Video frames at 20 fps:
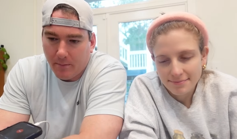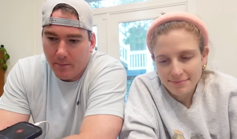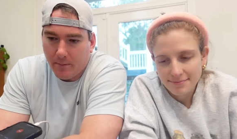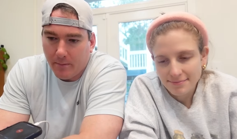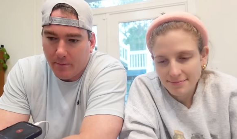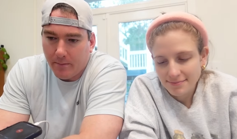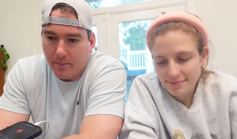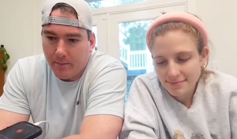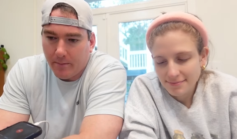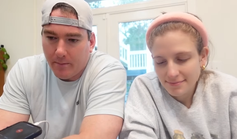
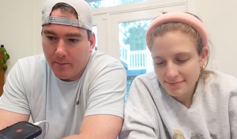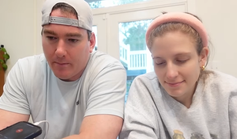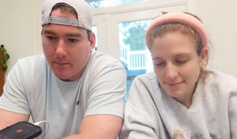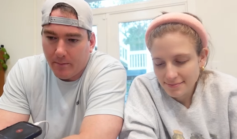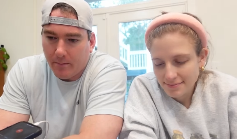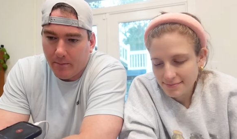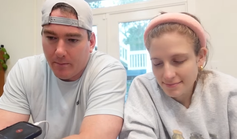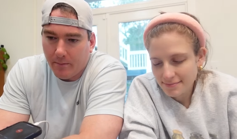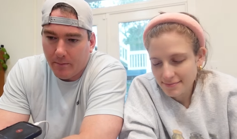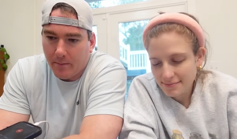Speaker 1: Pregnancy
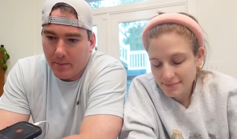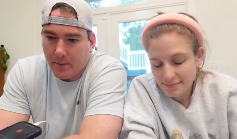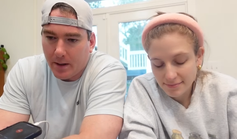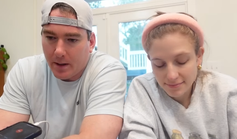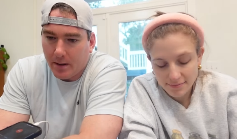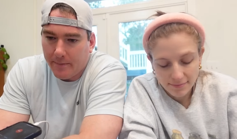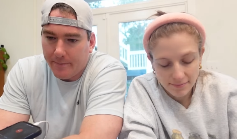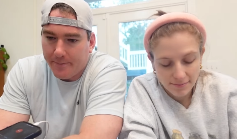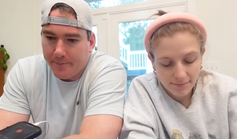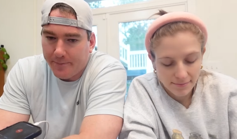announcement.
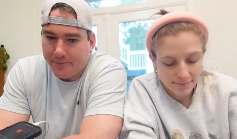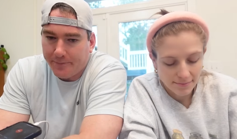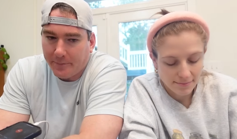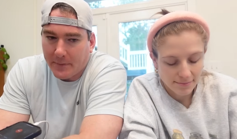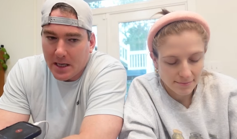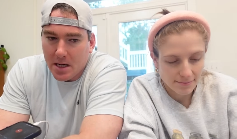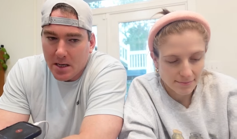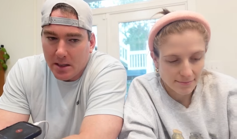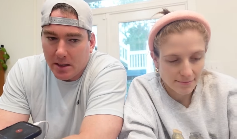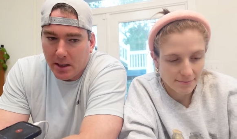Okay.
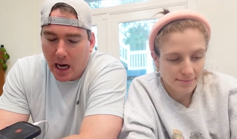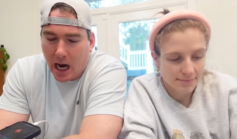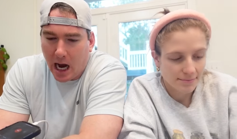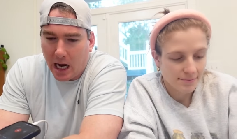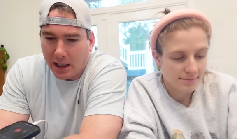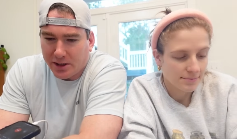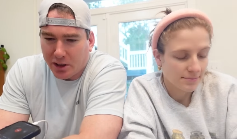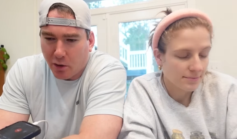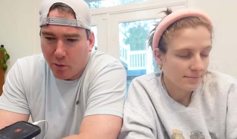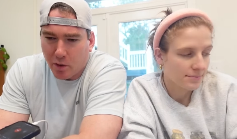
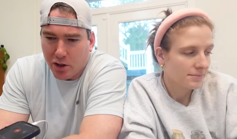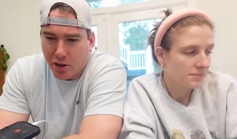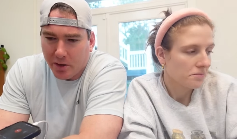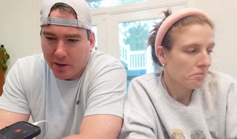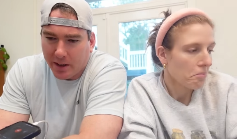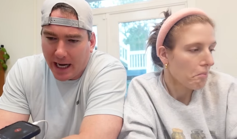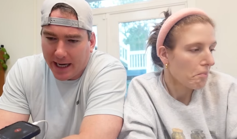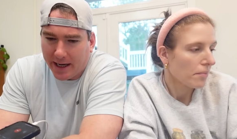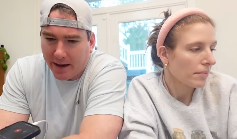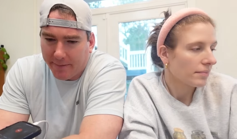Uh, so we're doing
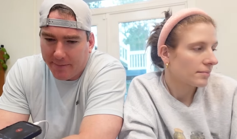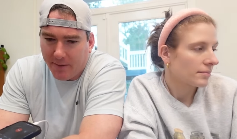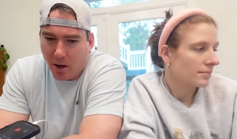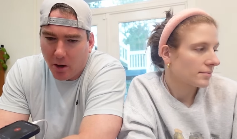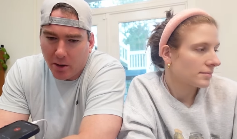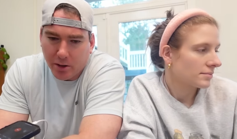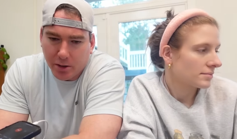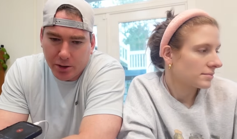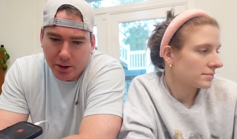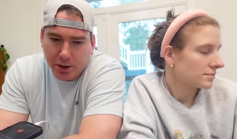like a
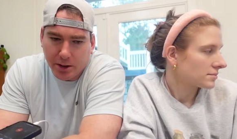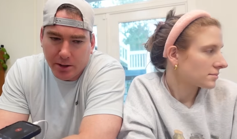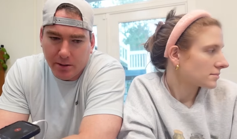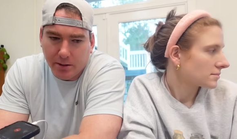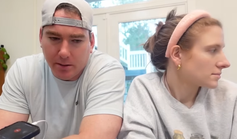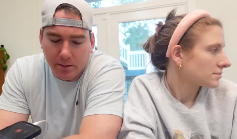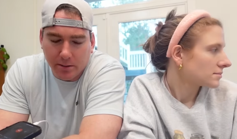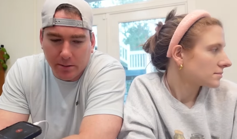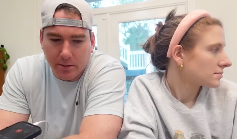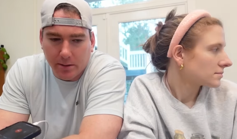photo
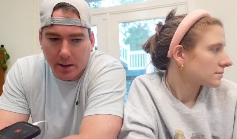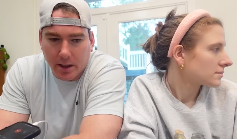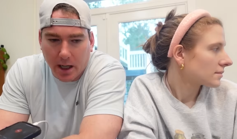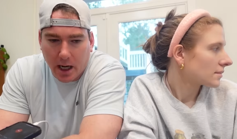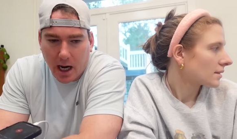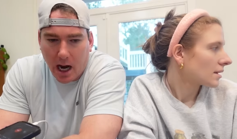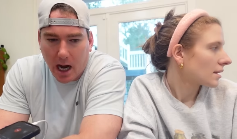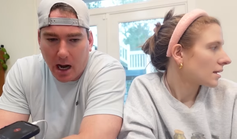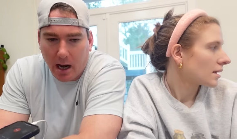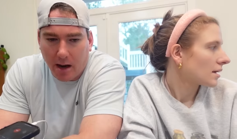shoot
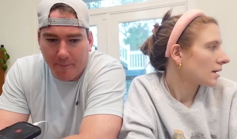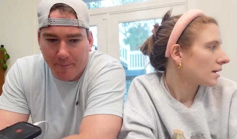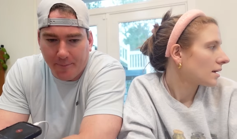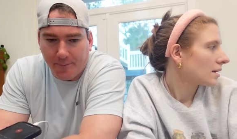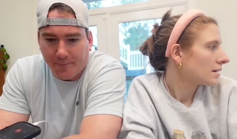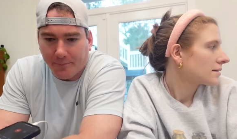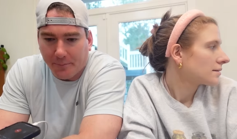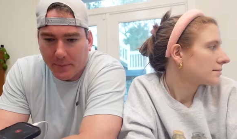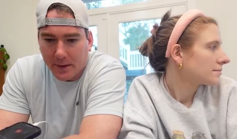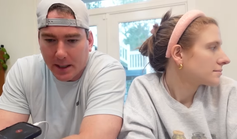
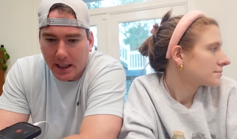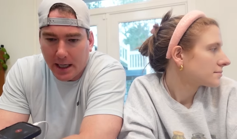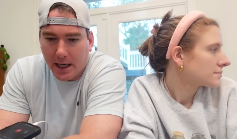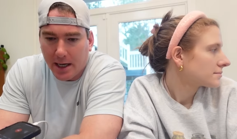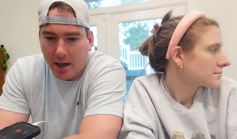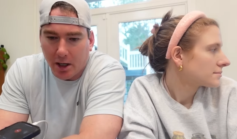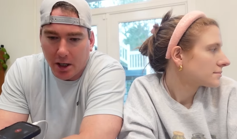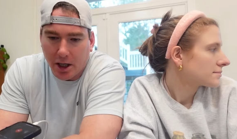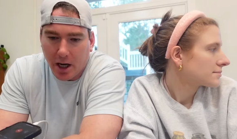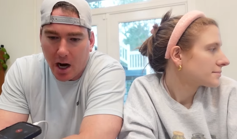um, in
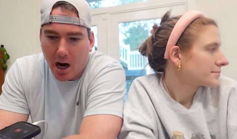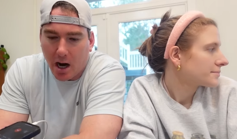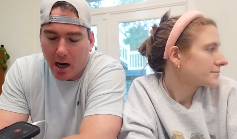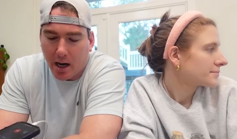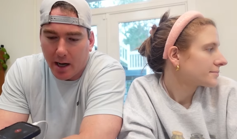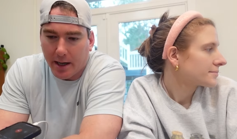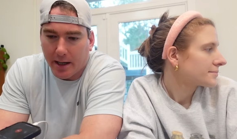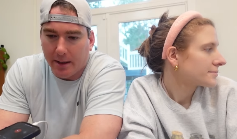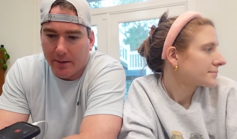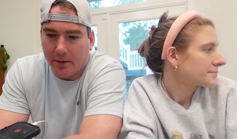our
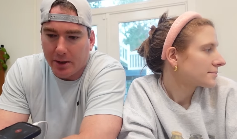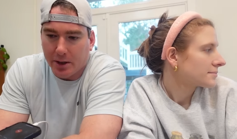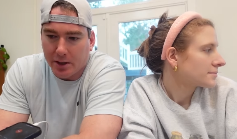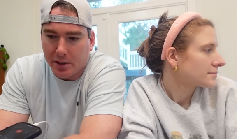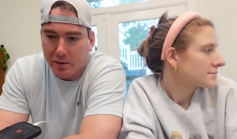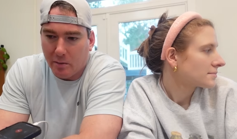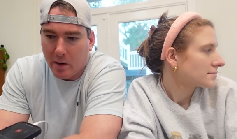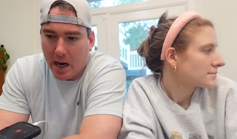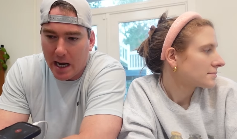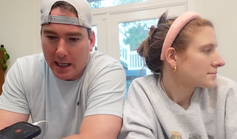yard and
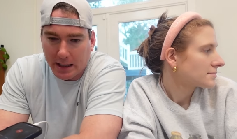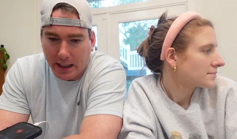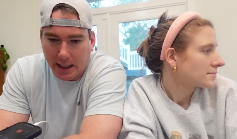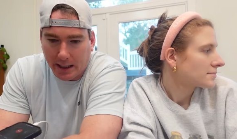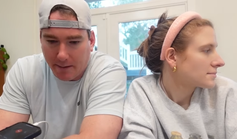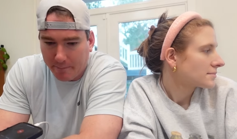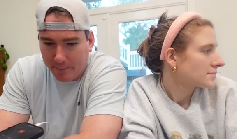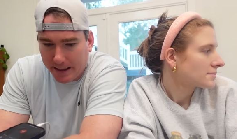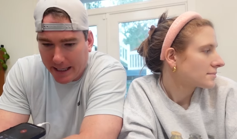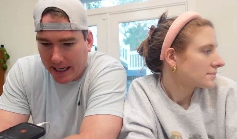just want like
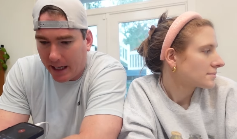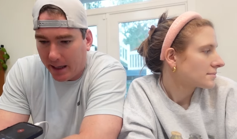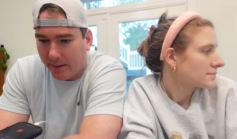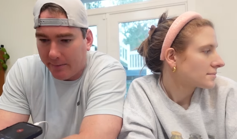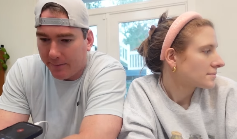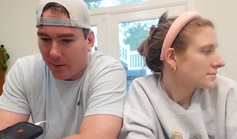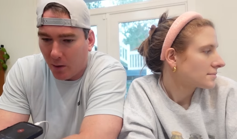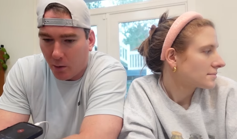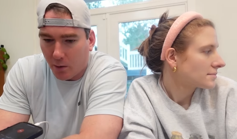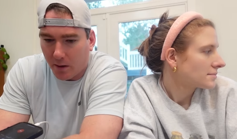a big
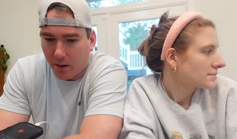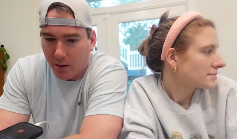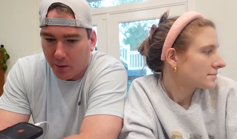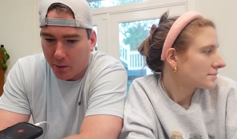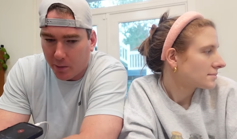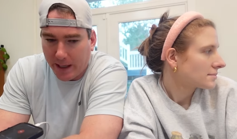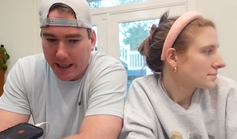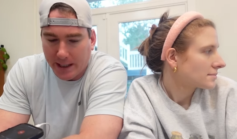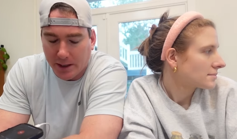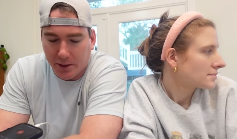
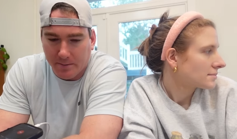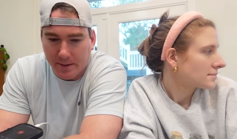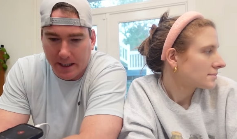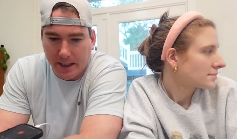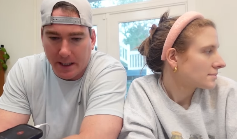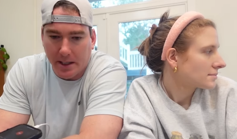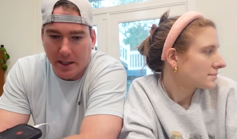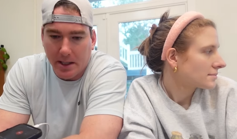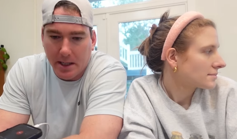floral arrangement.